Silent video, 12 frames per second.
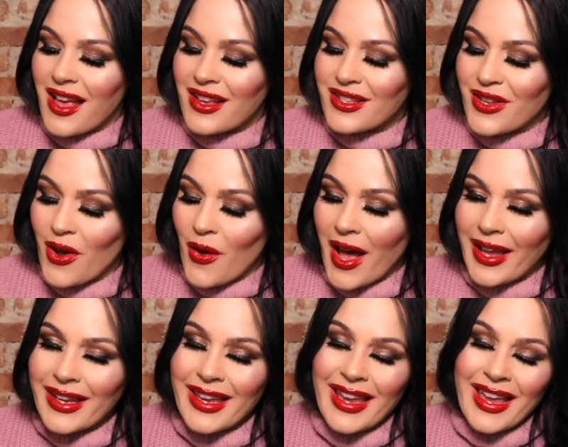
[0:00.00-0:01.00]
So I
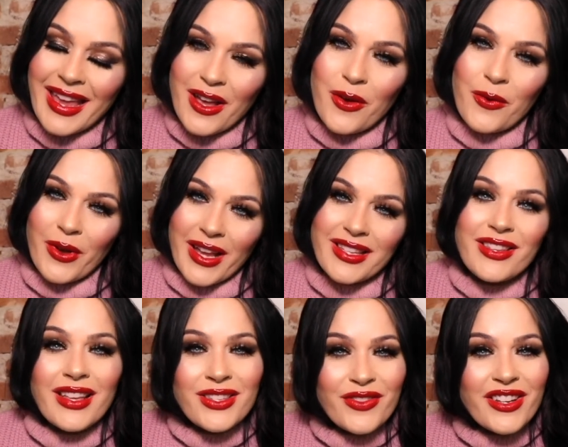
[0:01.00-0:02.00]
can't wait. So
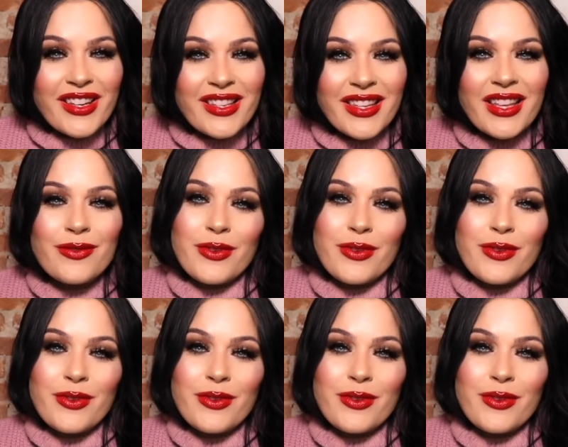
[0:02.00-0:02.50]
that's what it is guys.